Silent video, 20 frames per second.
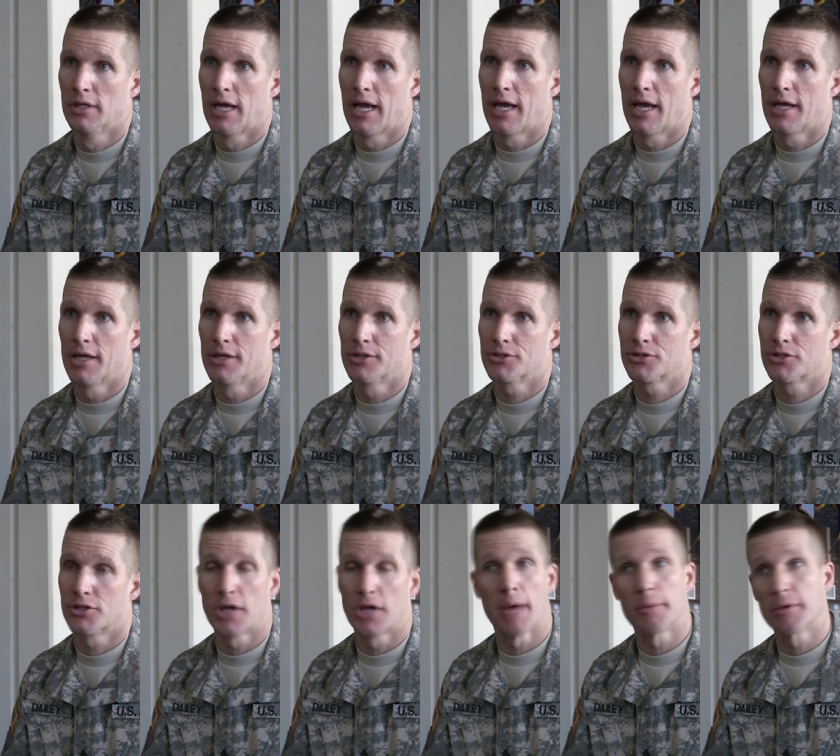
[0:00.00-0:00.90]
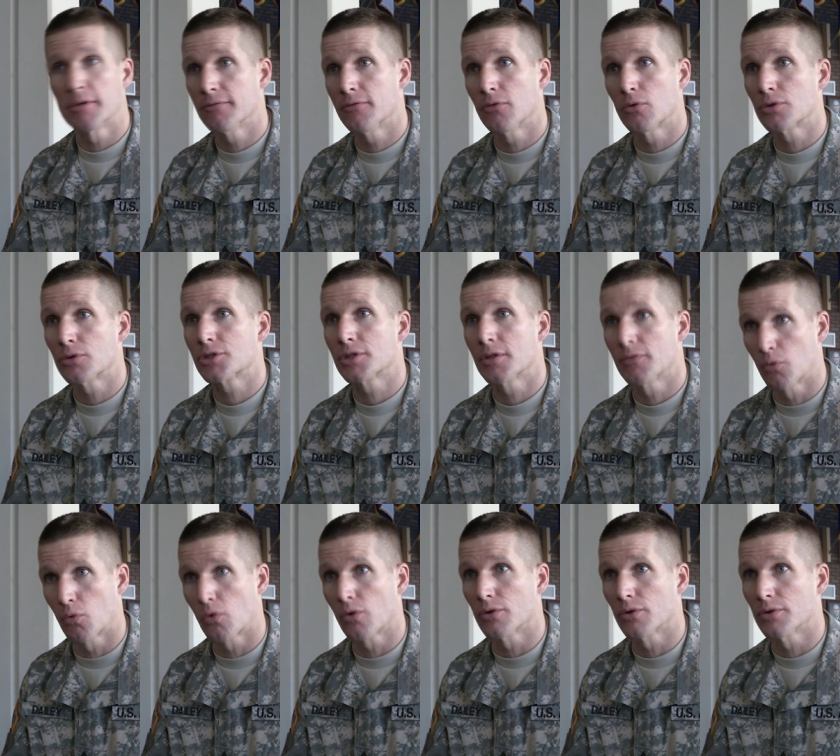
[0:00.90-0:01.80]
as the dominant force of
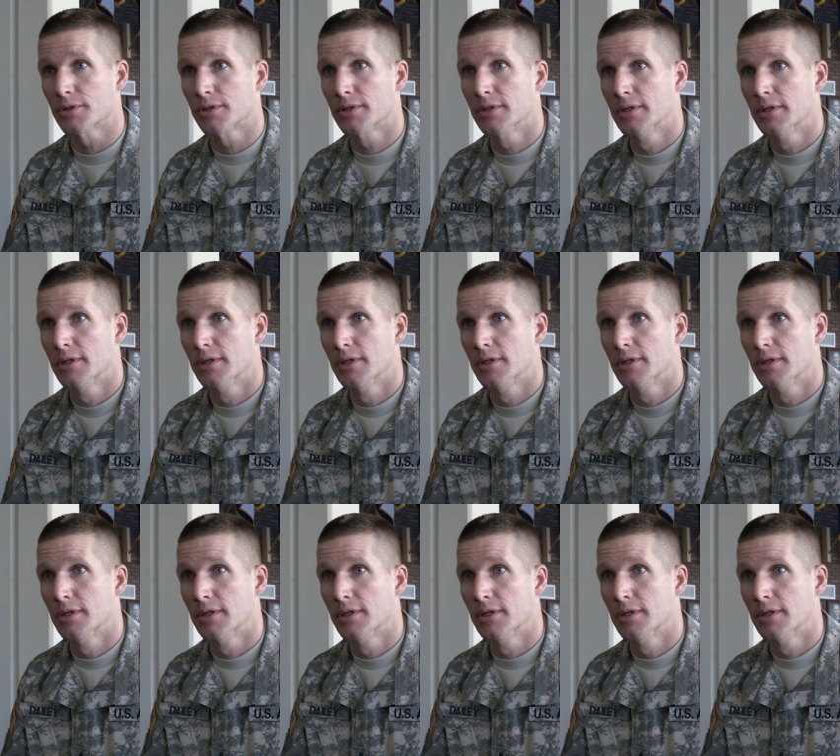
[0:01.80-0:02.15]
the world.